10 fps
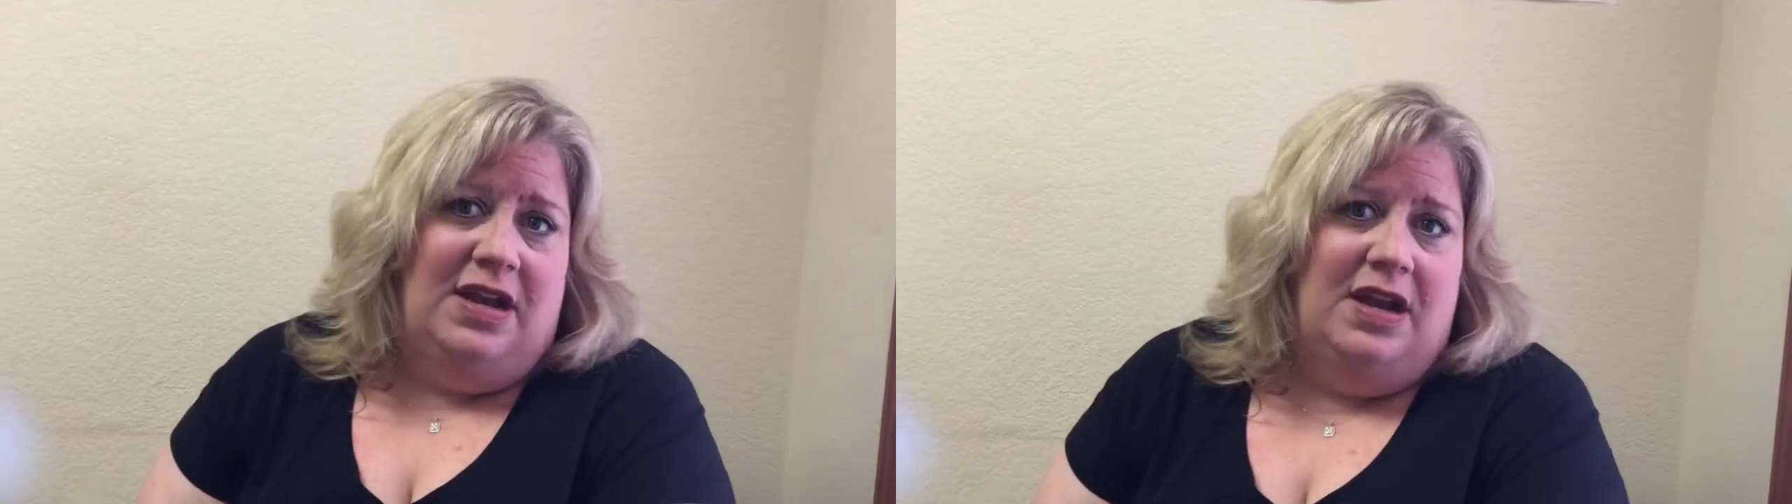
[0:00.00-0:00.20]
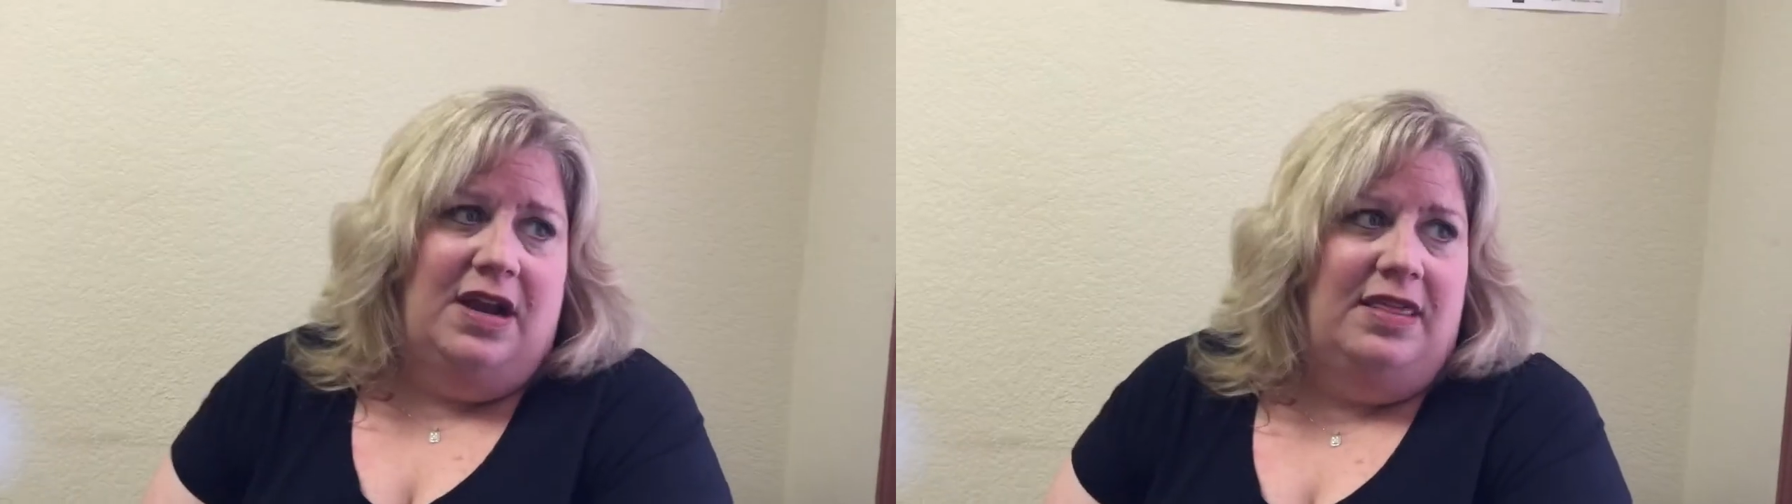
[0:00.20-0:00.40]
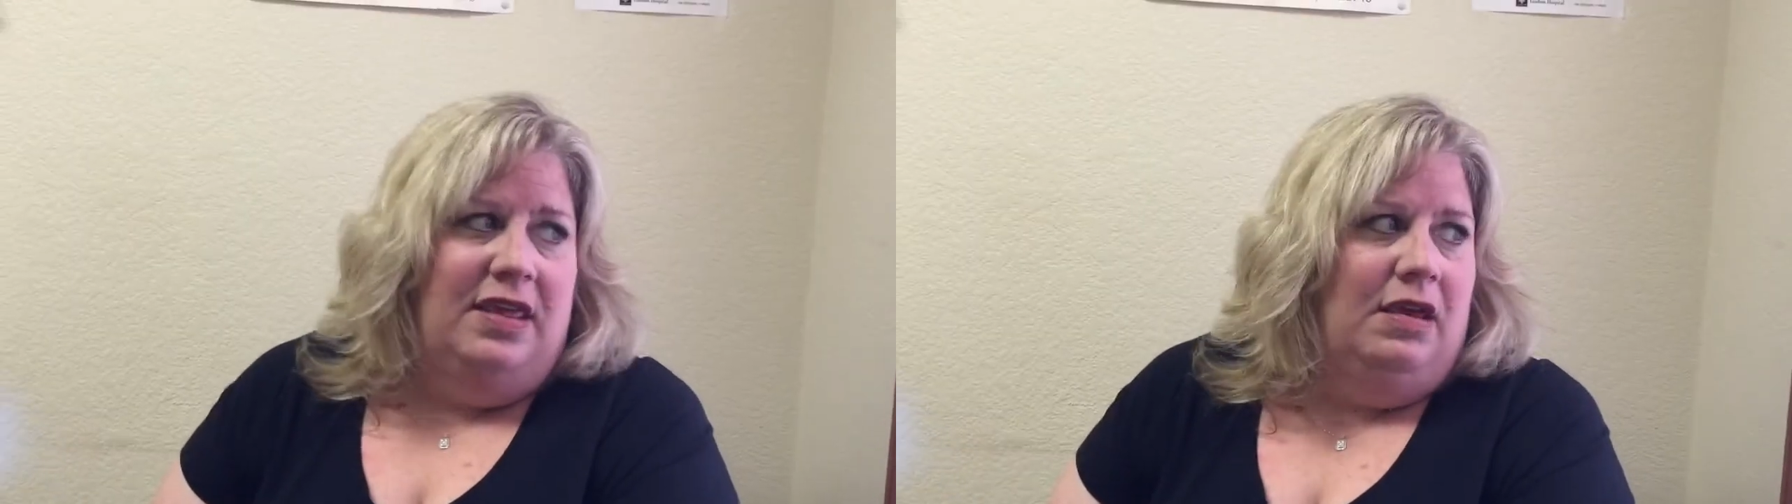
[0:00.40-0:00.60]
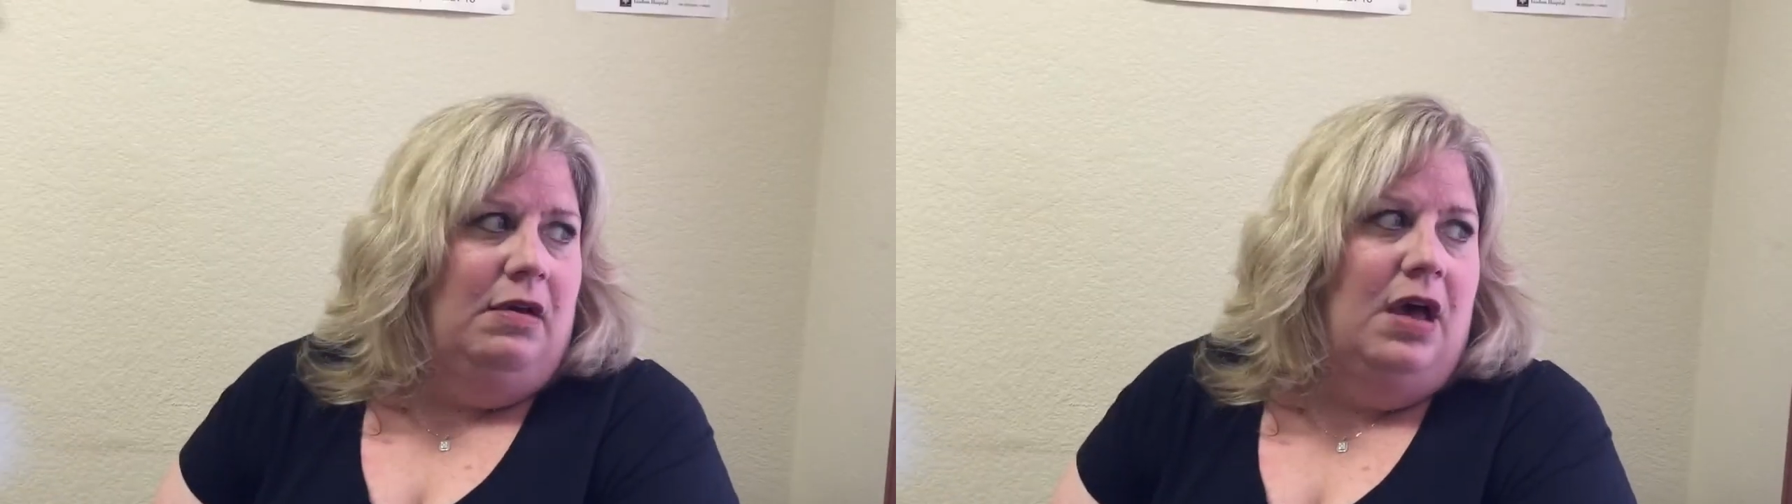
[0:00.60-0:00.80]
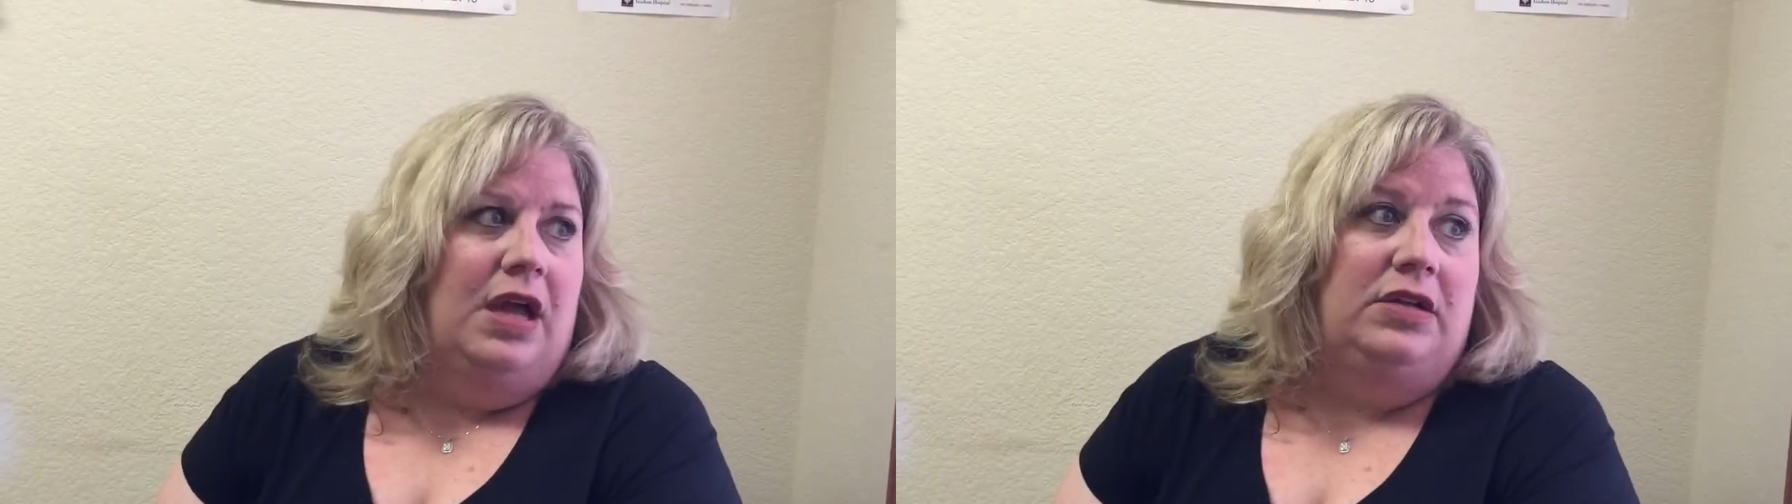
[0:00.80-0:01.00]
And I think
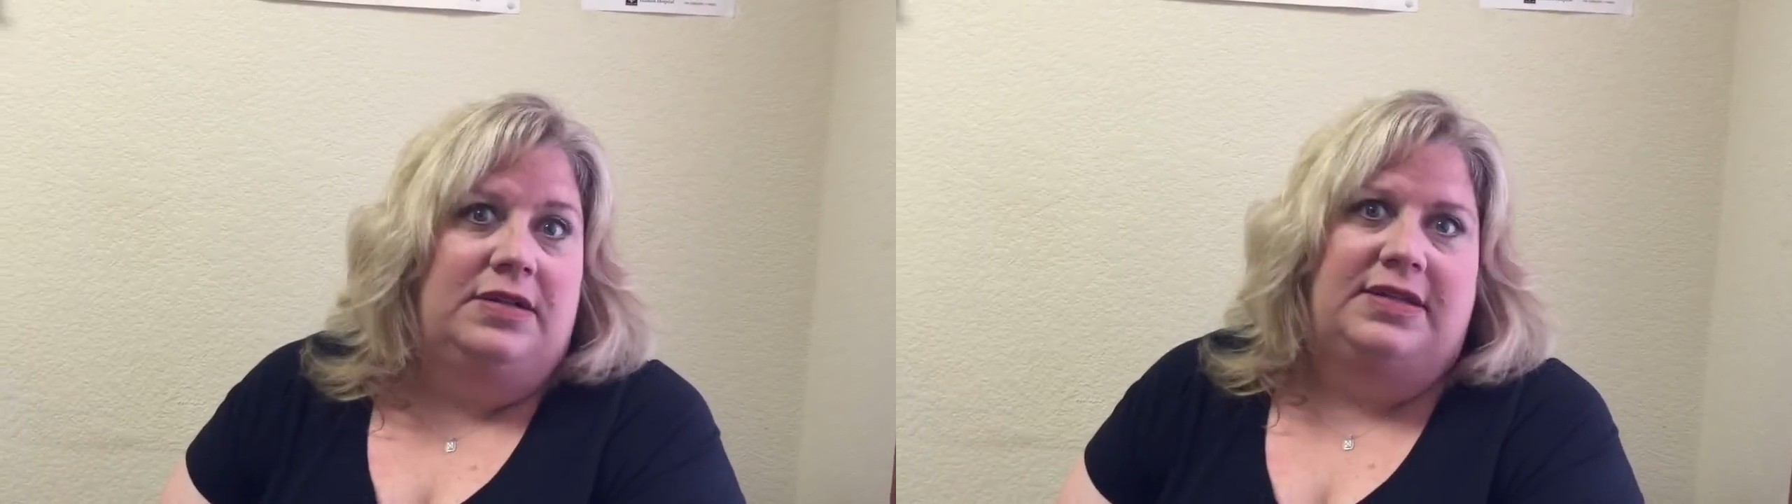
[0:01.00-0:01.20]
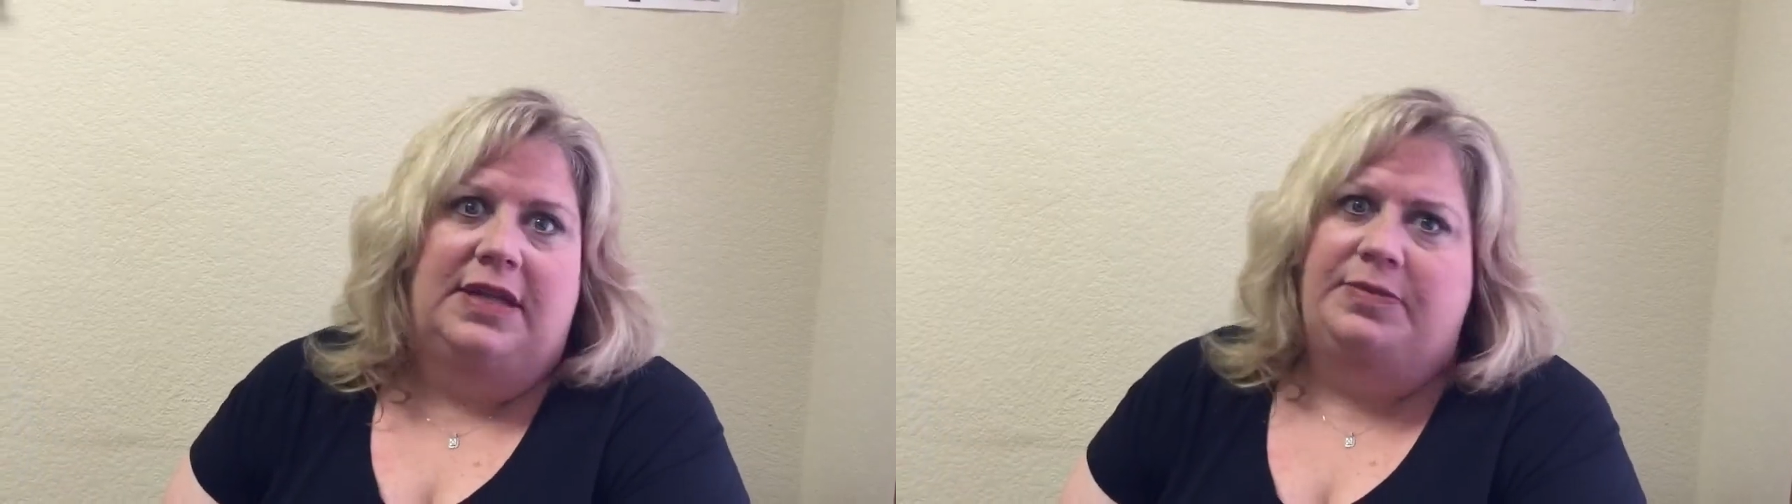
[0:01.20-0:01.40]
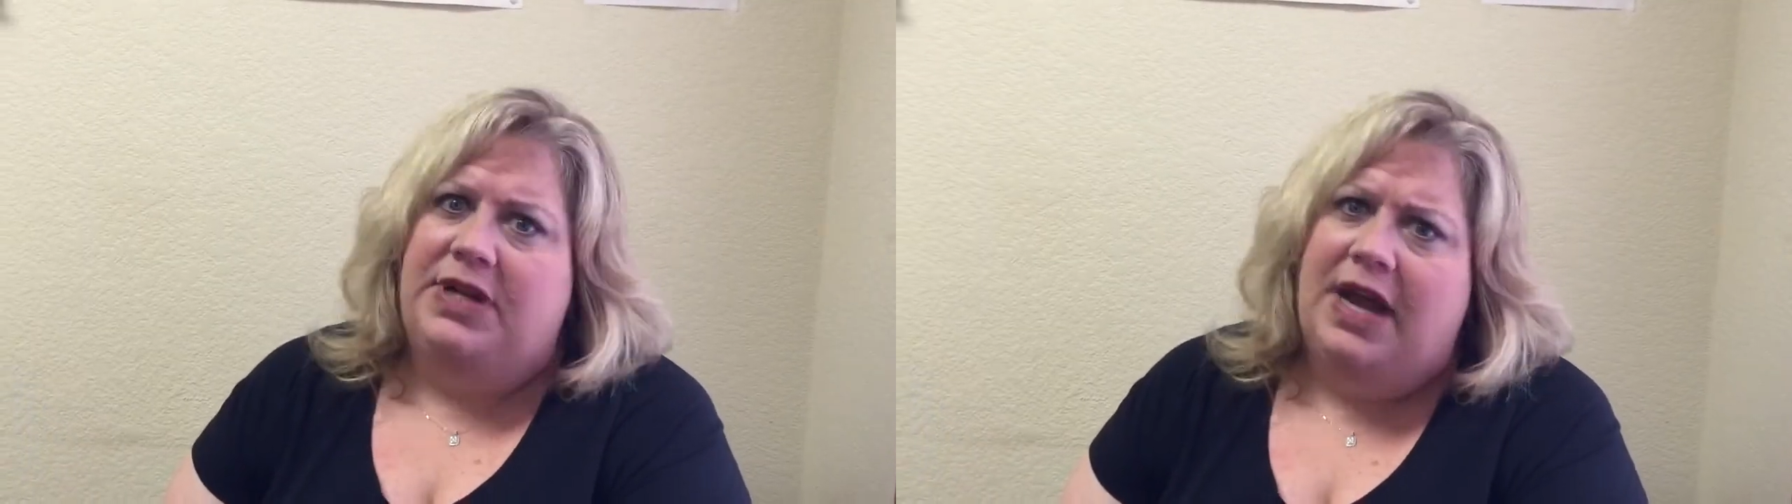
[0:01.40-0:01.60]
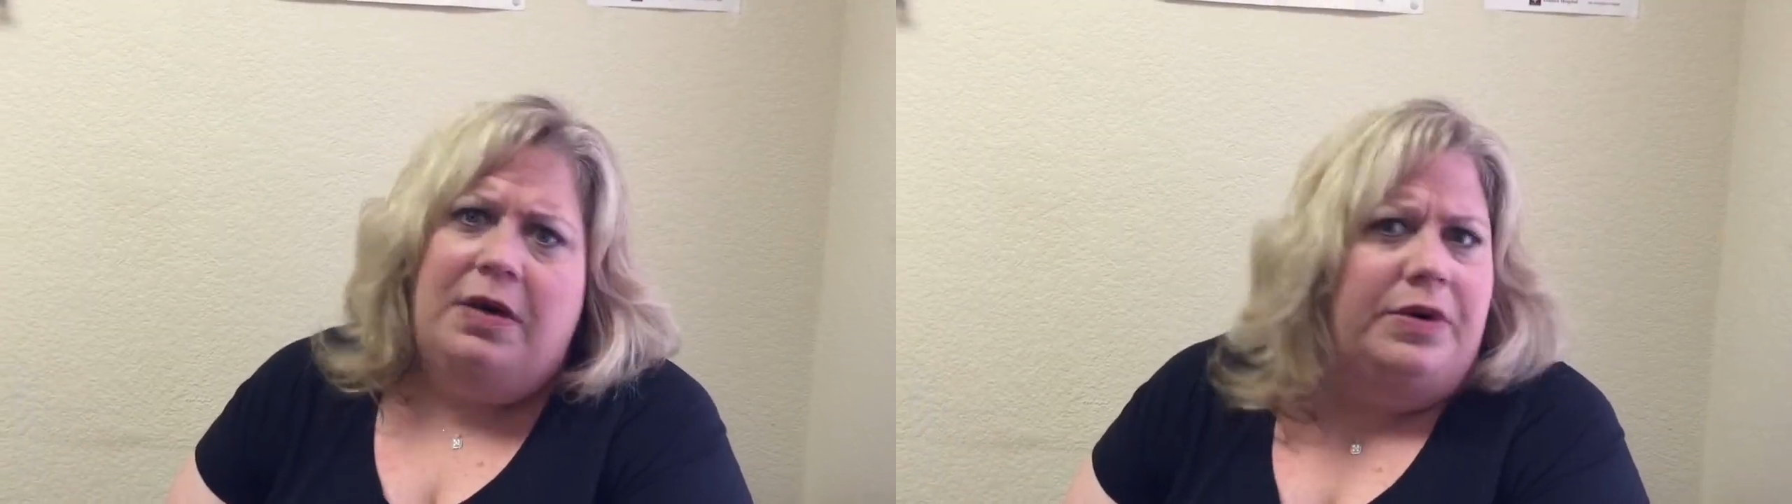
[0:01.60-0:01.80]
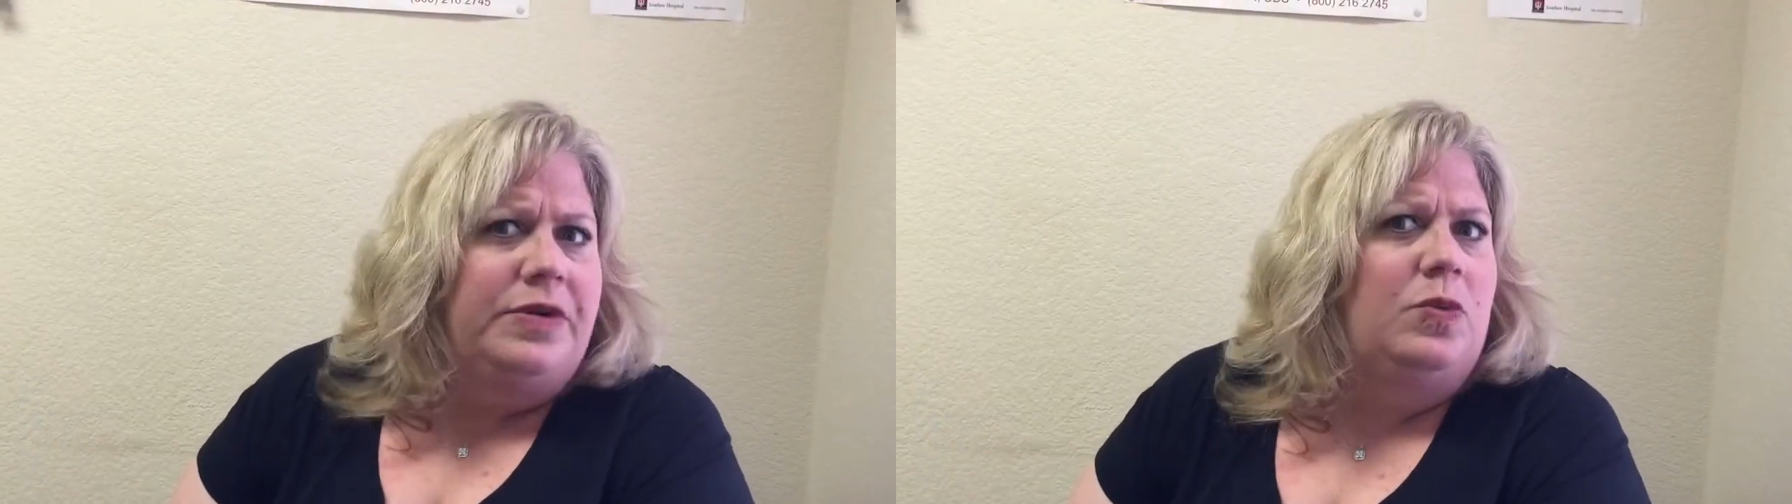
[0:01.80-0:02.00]
I just slept 10
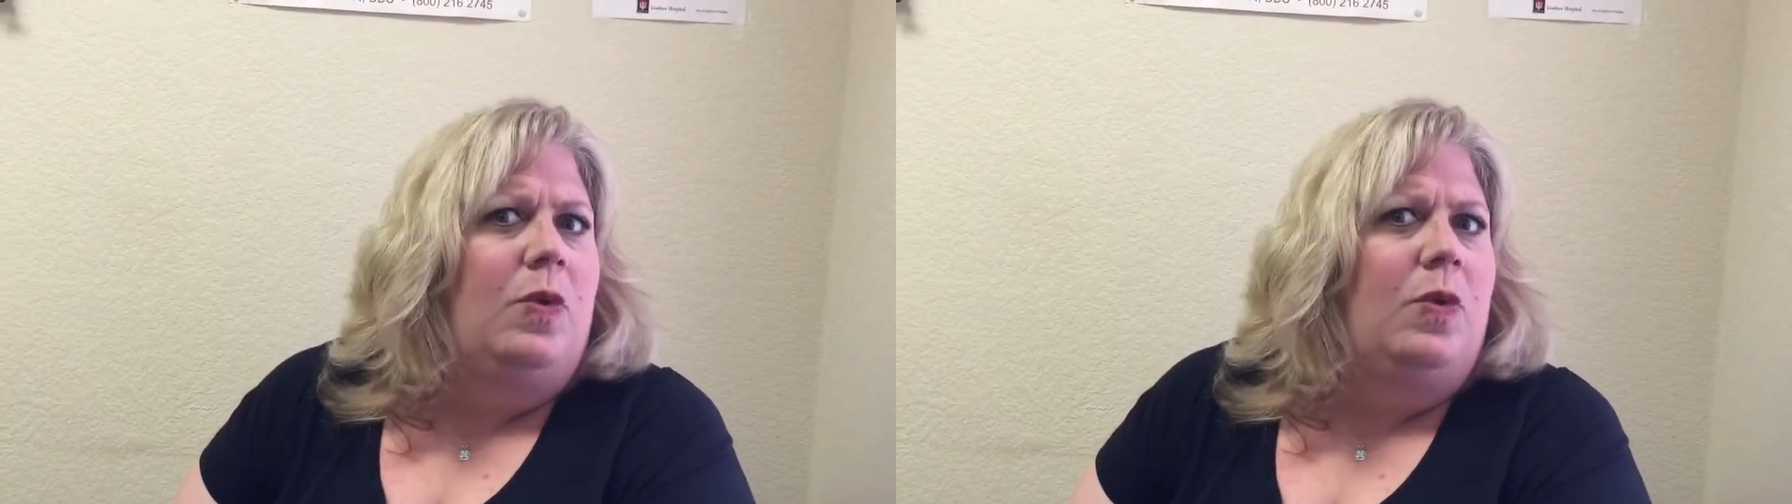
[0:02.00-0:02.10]
hours.